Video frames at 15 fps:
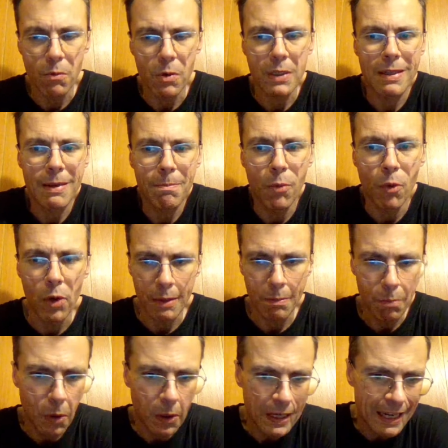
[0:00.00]
What's the point?
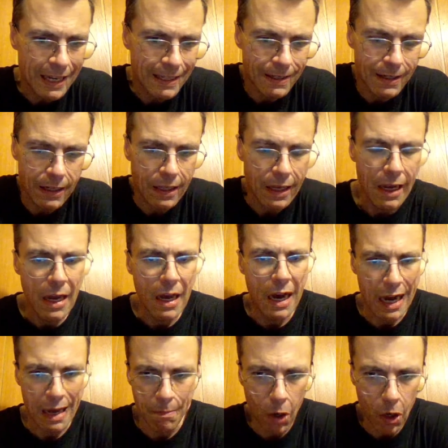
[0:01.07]
Point is that
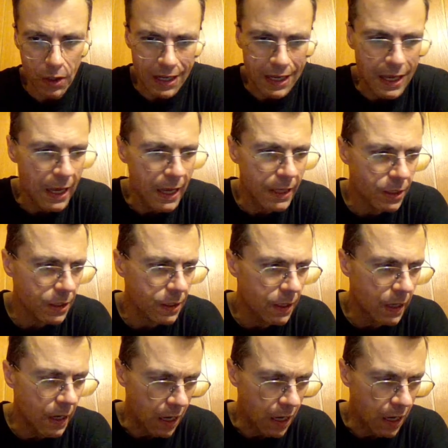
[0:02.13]
I bought the keys,